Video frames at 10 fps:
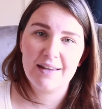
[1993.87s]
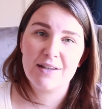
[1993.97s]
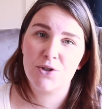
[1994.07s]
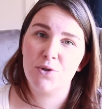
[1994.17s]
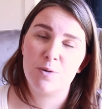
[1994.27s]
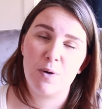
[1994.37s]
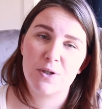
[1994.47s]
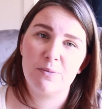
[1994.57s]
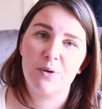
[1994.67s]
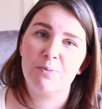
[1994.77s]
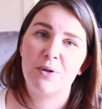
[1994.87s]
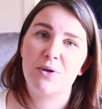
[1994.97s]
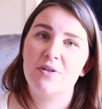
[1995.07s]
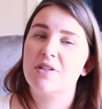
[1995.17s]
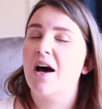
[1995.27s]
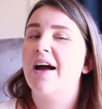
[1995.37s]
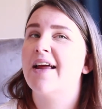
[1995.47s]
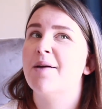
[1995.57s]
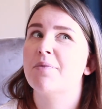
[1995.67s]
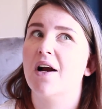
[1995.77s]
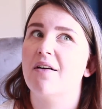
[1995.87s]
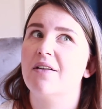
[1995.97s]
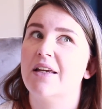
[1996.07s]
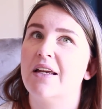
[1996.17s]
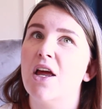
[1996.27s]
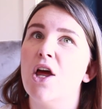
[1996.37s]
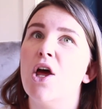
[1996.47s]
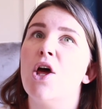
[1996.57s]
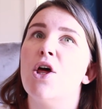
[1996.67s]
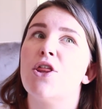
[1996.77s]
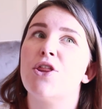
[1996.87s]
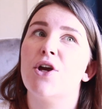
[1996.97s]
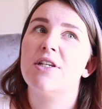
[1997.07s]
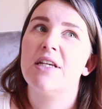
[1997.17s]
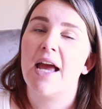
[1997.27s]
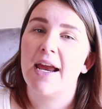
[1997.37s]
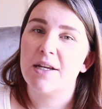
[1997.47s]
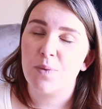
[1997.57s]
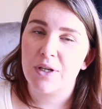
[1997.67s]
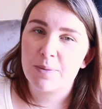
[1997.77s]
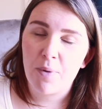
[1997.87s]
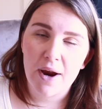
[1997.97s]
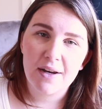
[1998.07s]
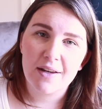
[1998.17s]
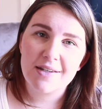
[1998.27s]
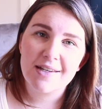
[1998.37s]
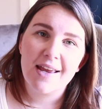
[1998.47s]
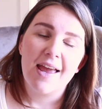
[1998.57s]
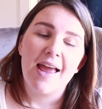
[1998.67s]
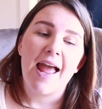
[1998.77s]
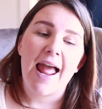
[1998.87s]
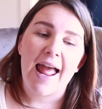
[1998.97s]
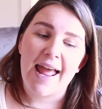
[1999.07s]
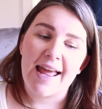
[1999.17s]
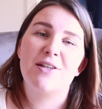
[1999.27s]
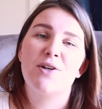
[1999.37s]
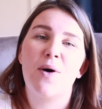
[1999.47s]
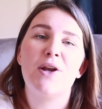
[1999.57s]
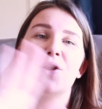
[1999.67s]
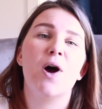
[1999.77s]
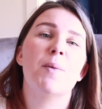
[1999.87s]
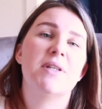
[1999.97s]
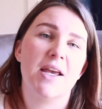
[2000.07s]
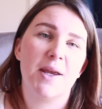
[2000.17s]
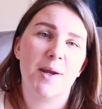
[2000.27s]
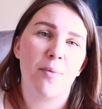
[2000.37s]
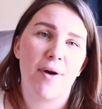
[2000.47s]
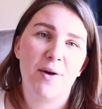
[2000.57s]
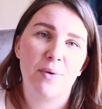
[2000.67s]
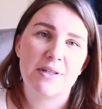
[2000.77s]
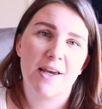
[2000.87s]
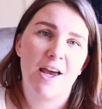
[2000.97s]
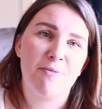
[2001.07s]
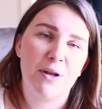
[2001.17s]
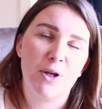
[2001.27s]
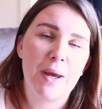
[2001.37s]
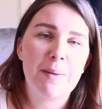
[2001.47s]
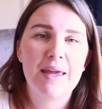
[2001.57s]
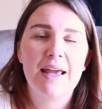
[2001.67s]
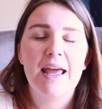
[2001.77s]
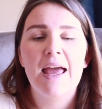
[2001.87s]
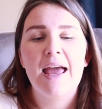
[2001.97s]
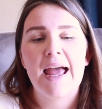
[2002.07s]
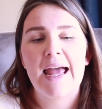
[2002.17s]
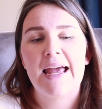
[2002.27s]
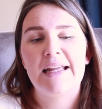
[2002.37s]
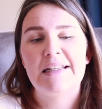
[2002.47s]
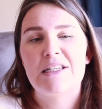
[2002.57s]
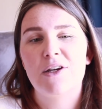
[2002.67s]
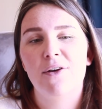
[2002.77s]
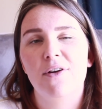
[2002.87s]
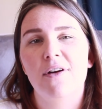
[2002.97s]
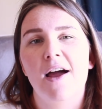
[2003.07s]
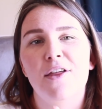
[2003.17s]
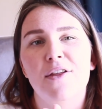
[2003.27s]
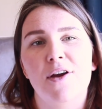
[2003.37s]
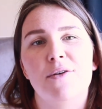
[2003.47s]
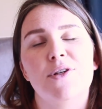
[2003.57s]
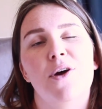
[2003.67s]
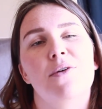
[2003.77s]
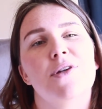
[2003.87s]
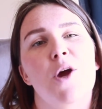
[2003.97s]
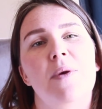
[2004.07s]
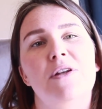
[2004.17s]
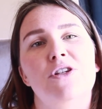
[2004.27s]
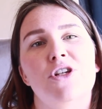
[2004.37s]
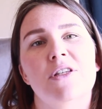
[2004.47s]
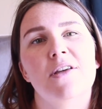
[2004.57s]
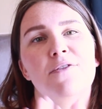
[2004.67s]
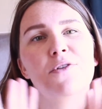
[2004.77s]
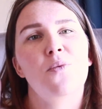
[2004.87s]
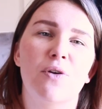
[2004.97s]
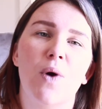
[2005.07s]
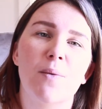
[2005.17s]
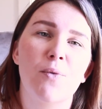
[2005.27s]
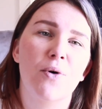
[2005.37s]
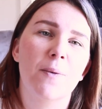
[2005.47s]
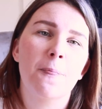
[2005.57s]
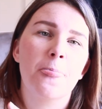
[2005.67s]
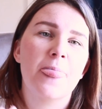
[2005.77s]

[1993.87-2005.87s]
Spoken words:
as soon as possible because I am currently 38 weeks pregnant, and so I know I'll be taking a break once I have my new baby, and so I think I was hoping to just give you one more